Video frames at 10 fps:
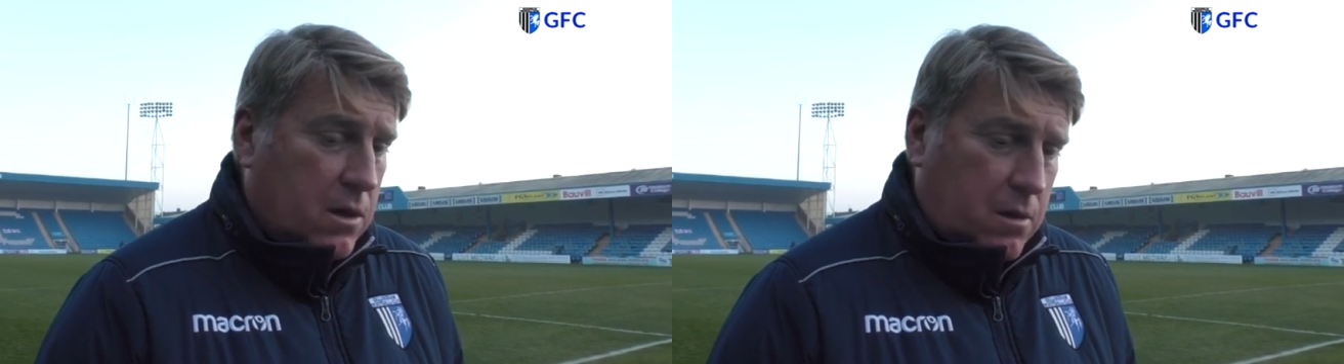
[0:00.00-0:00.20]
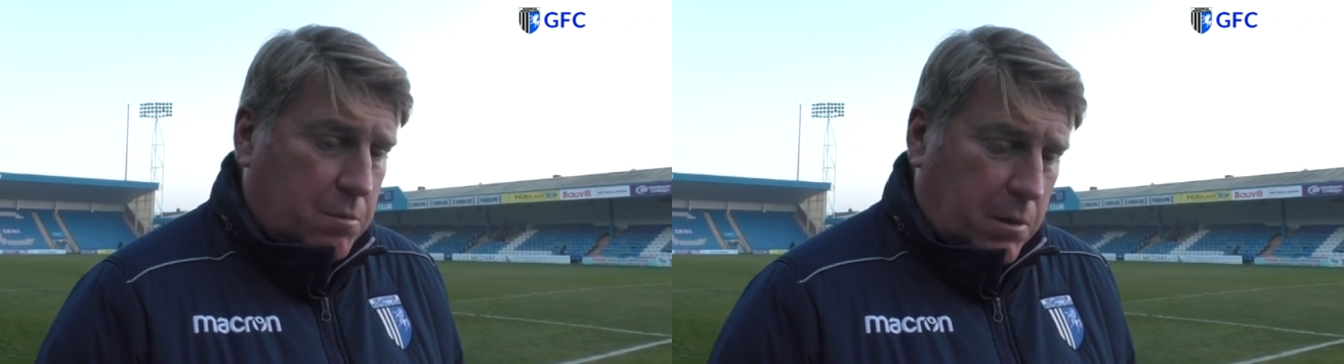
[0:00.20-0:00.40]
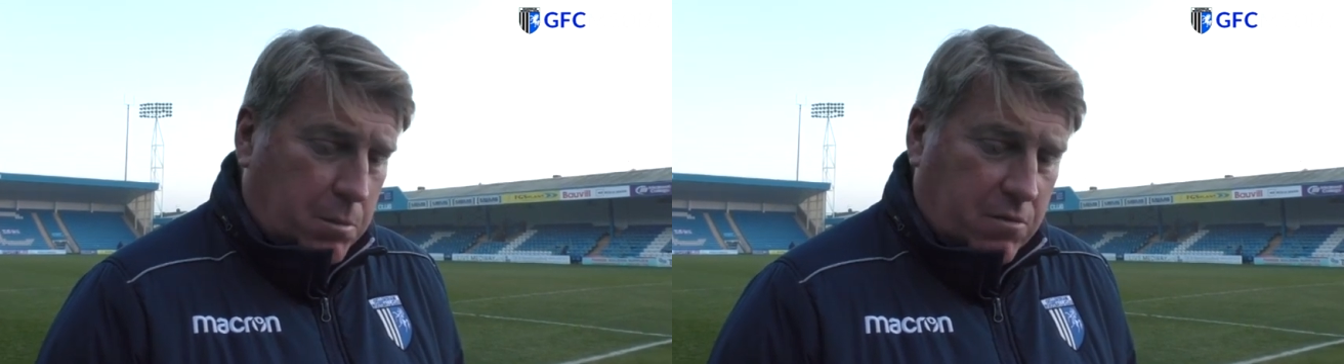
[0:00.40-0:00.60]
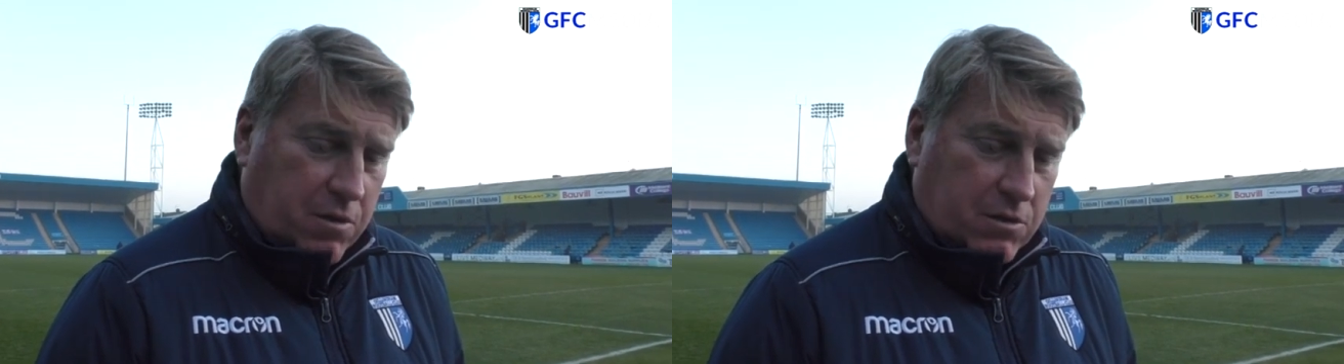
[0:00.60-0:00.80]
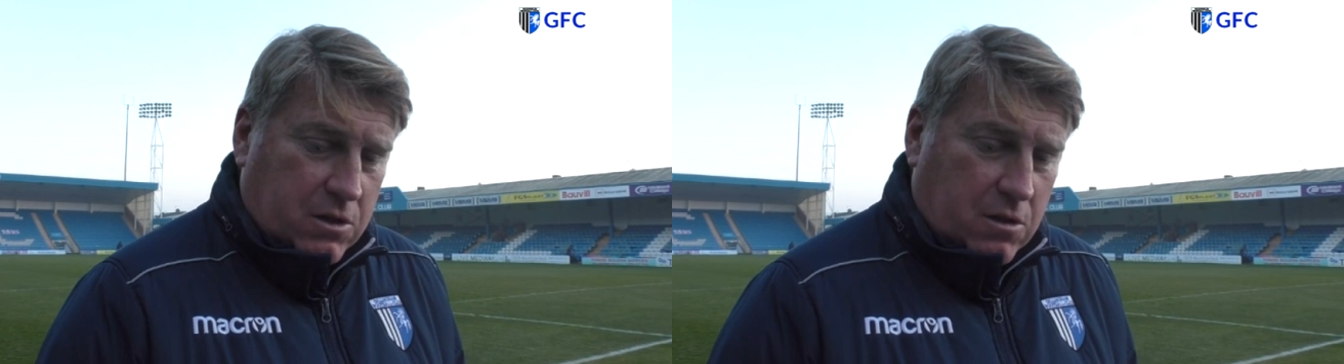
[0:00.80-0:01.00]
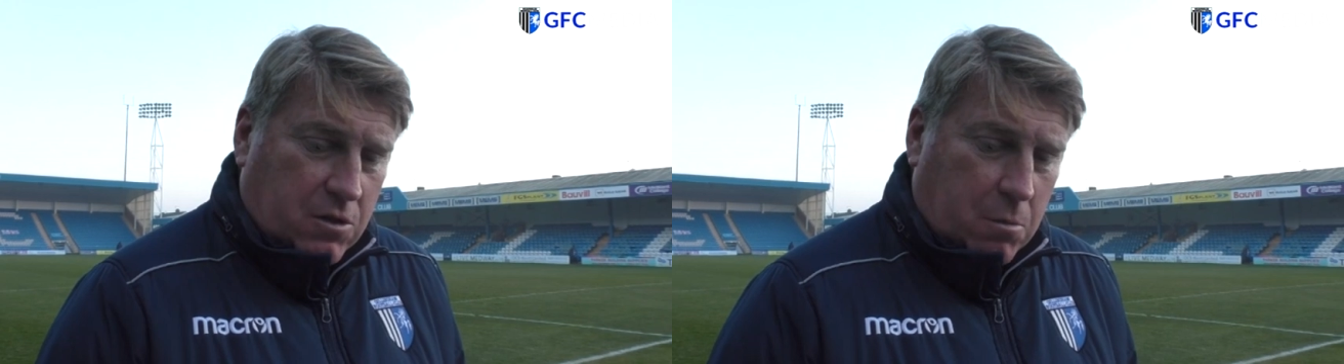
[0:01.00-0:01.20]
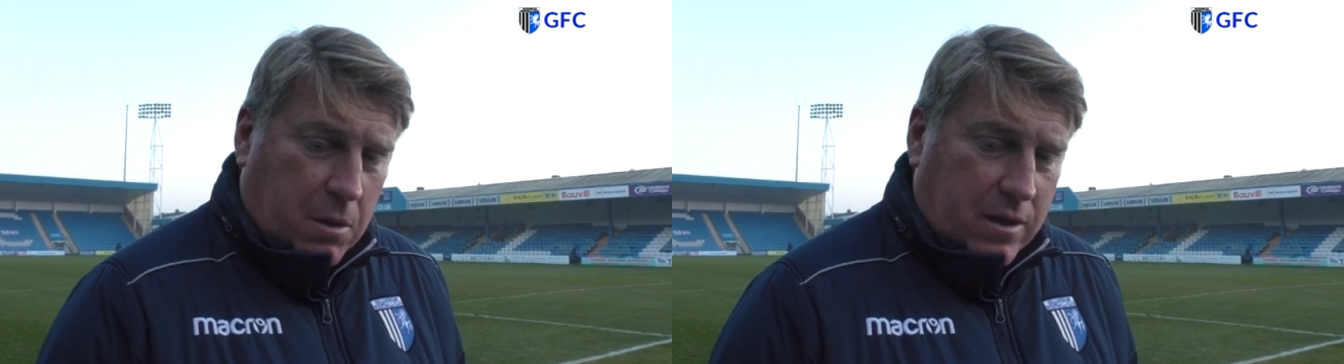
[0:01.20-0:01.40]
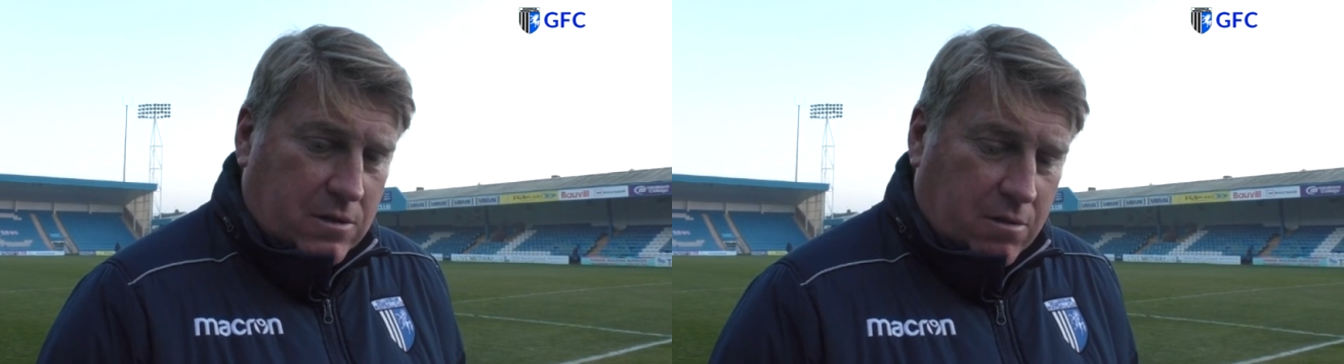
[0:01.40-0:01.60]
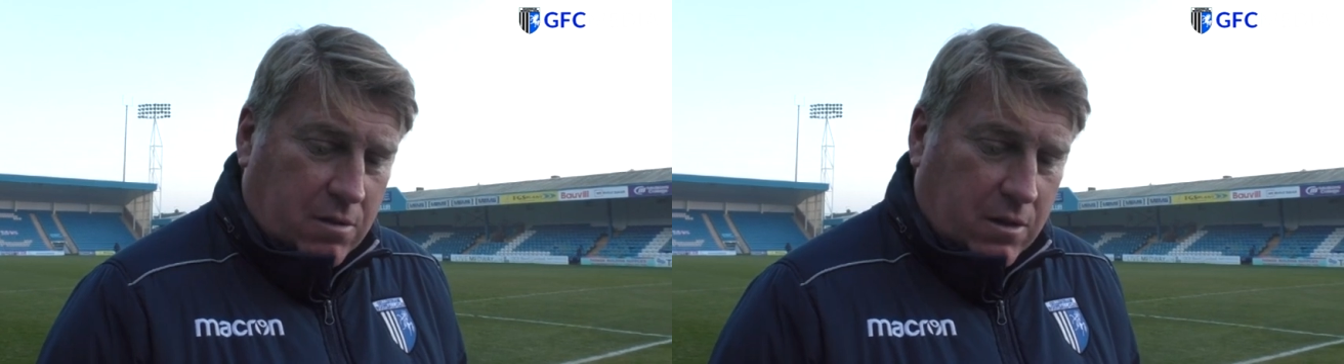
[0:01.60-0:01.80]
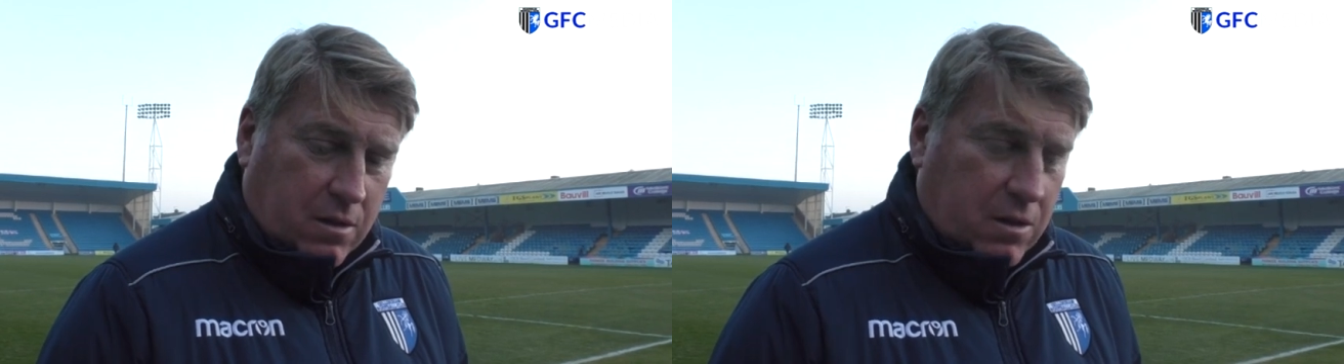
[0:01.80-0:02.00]
and people have obviously got complacent,
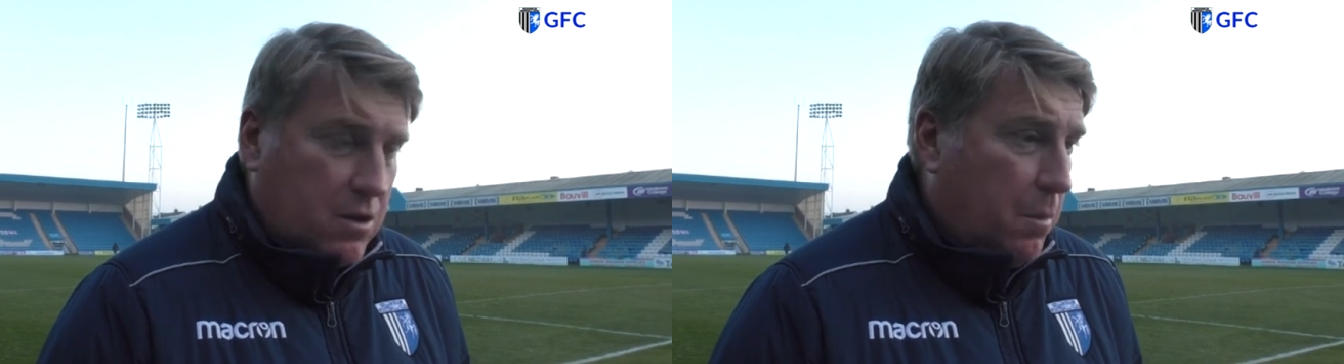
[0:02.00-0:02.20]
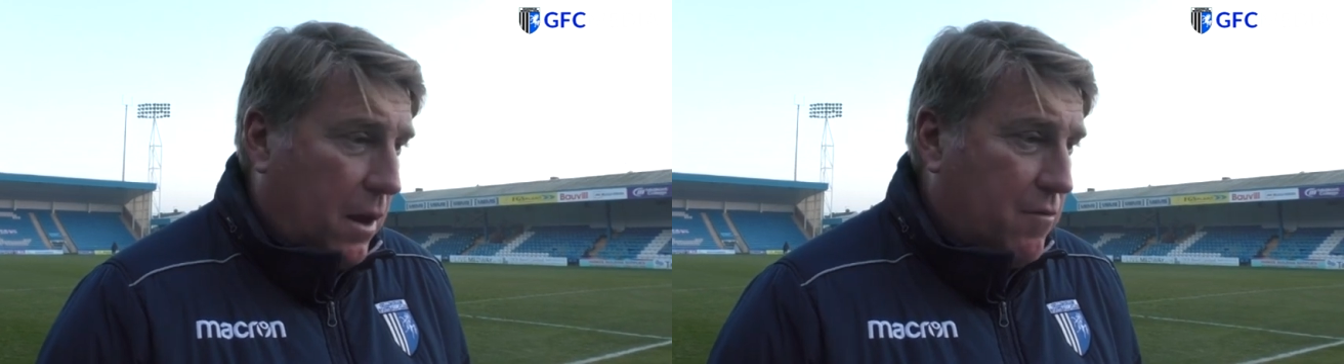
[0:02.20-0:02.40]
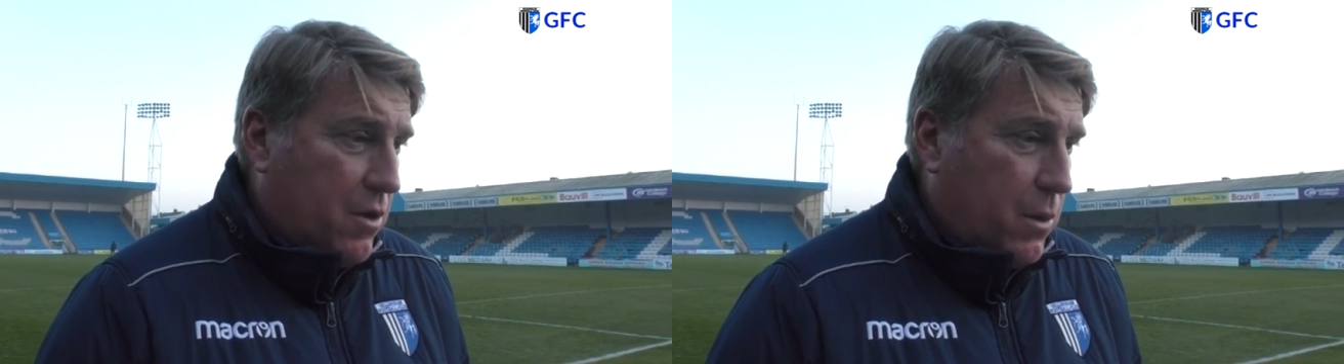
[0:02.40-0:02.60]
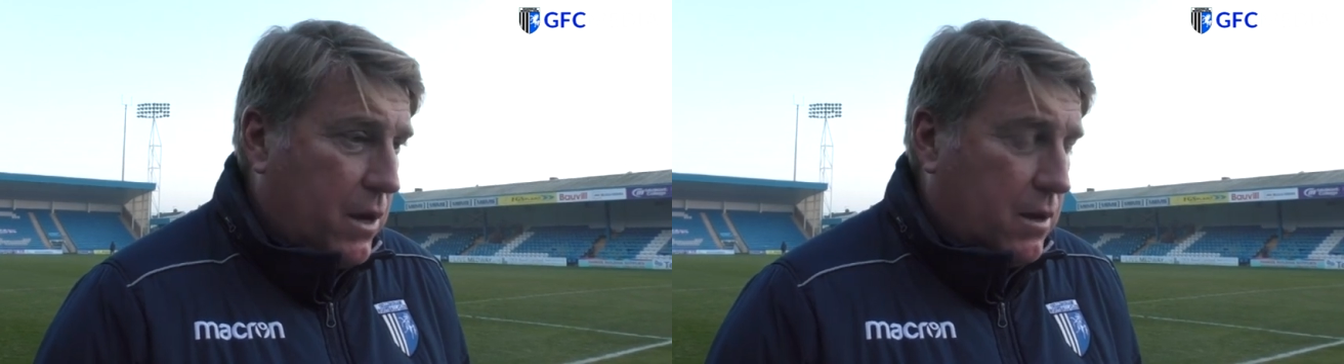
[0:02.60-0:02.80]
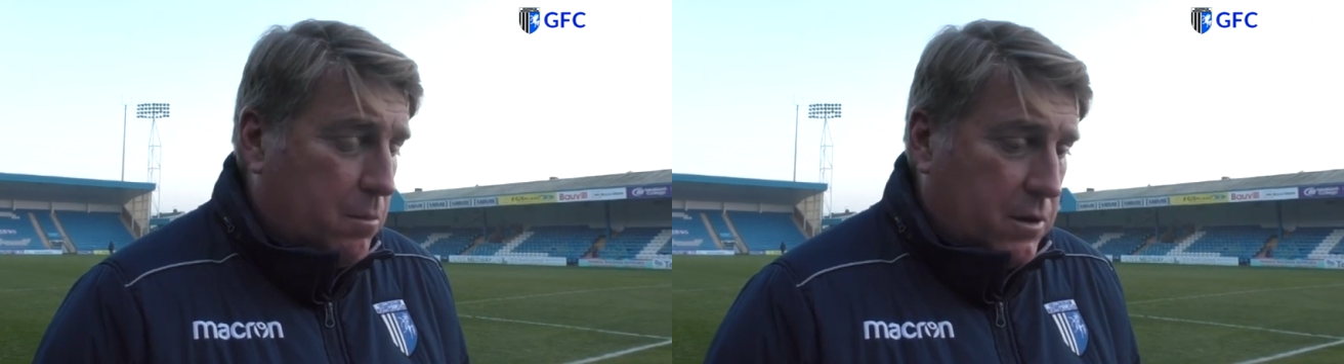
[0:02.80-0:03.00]
think they're going to play every week.